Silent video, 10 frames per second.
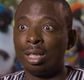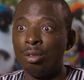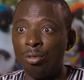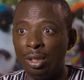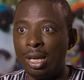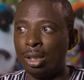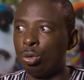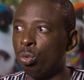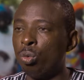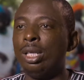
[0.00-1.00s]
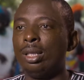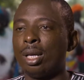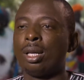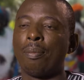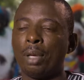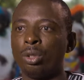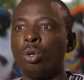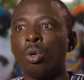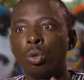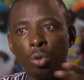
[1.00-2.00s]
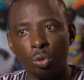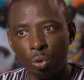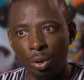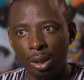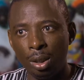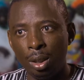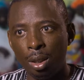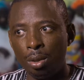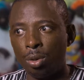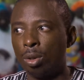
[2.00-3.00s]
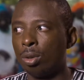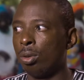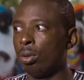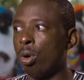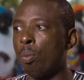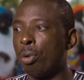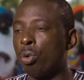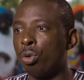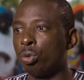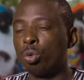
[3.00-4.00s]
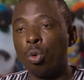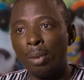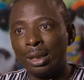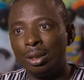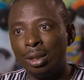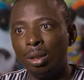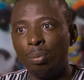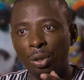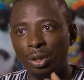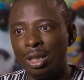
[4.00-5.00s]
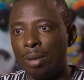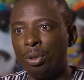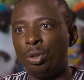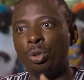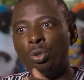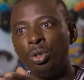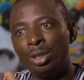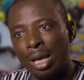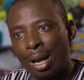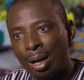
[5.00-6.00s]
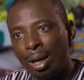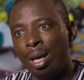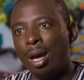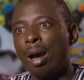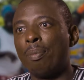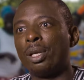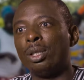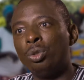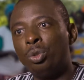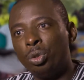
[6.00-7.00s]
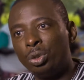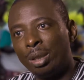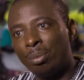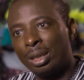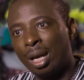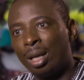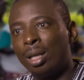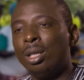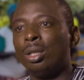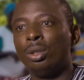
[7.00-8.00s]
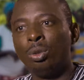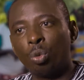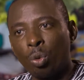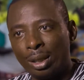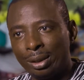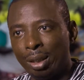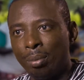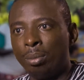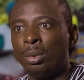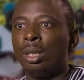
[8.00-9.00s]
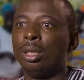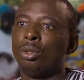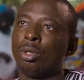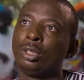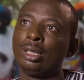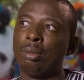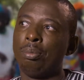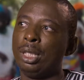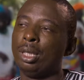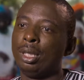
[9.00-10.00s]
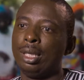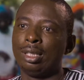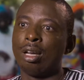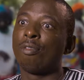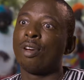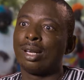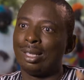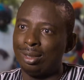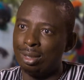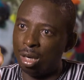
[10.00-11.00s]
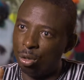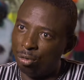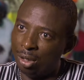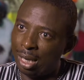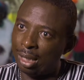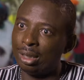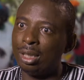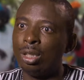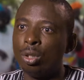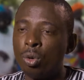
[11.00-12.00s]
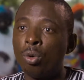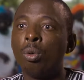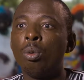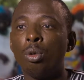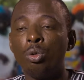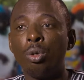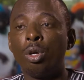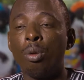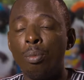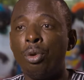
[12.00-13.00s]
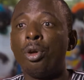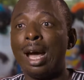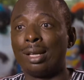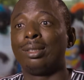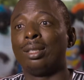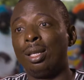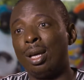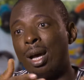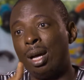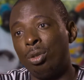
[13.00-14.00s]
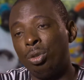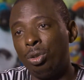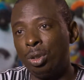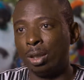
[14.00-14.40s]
There are some villages where the state has not yet built any, so we can gradually build a room, then a second room, a third one. It's good that children stay in the villages and have better access to education, to schooling.